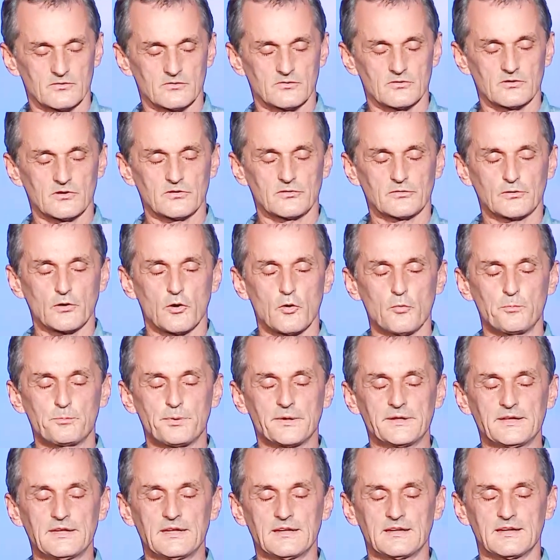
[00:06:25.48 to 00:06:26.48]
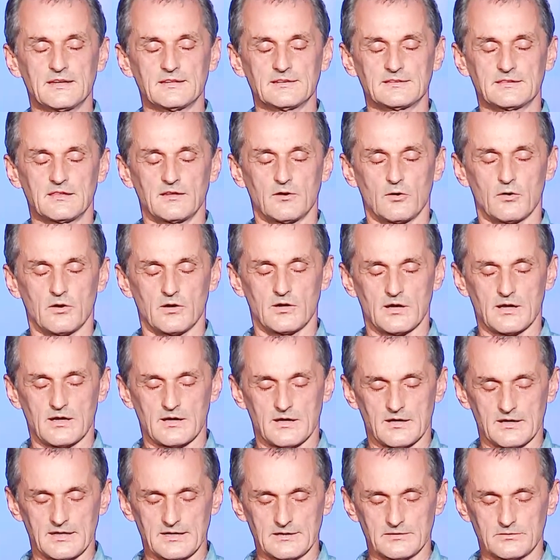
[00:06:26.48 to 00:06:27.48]
Just opening
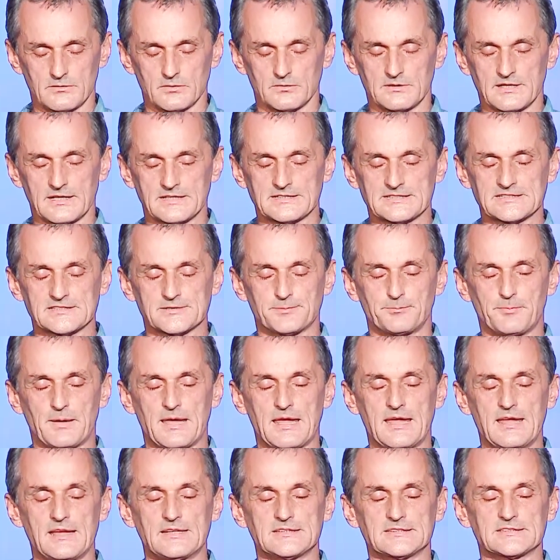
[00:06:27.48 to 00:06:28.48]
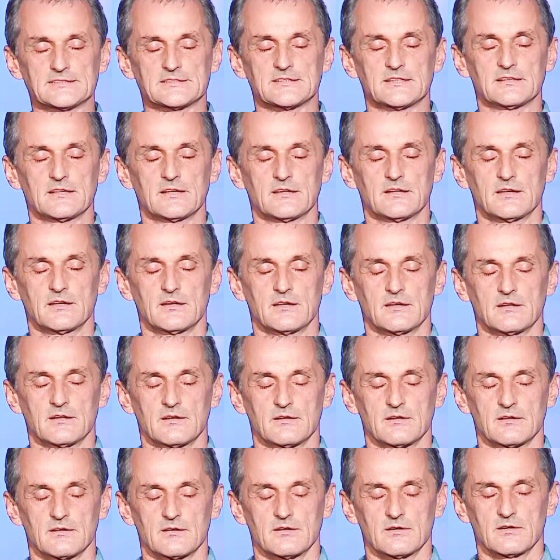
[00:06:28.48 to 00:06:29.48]
into that space,
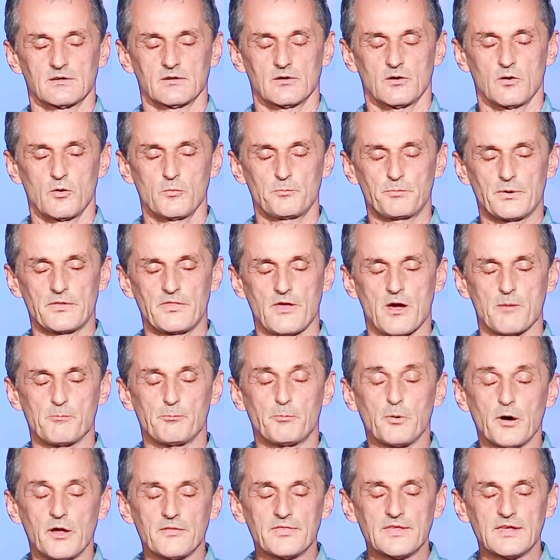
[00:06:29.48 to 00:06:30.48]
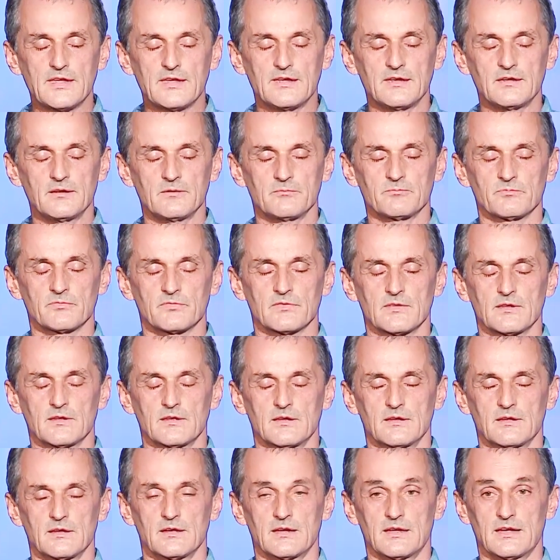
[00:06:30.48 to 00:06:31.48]
open our body,
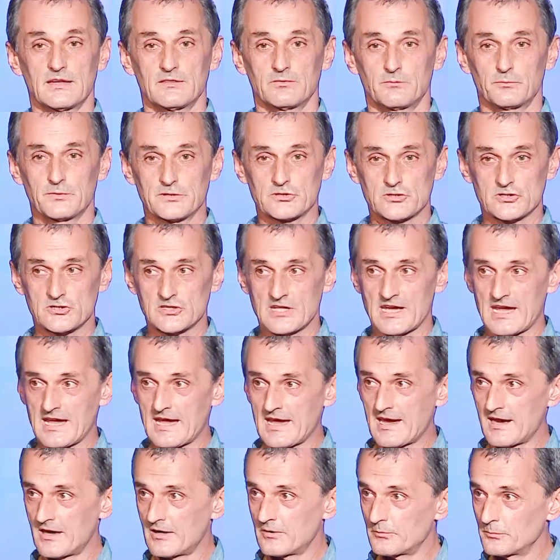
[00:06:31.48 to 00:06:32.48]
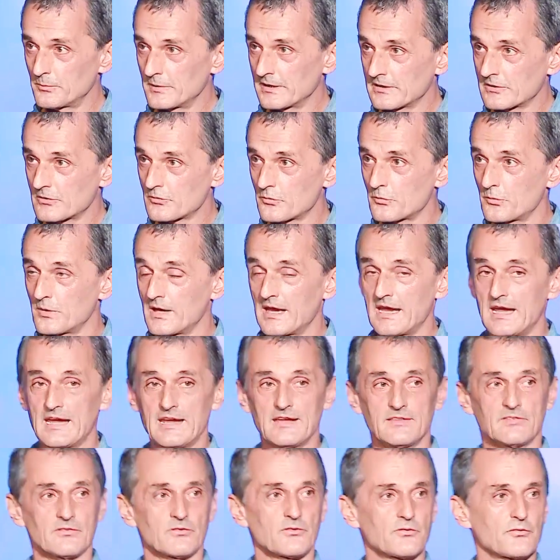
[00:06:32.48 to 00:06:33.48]
and we share, we
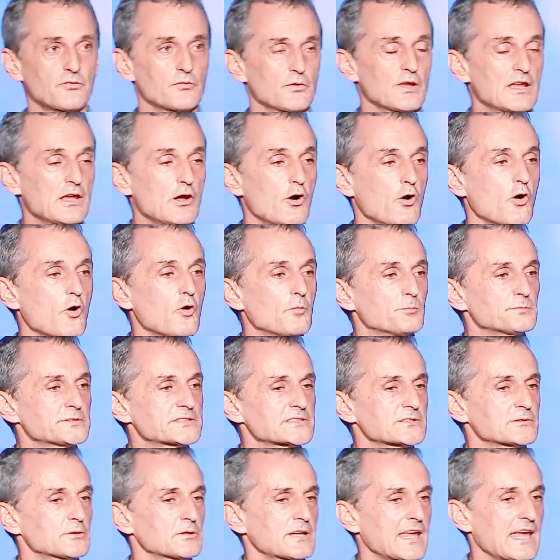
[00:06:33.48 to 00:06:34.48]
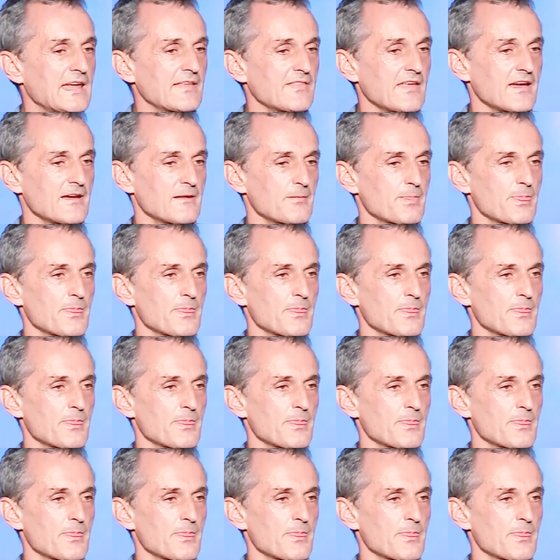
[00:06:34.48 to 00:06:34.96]
create 3 ohms together.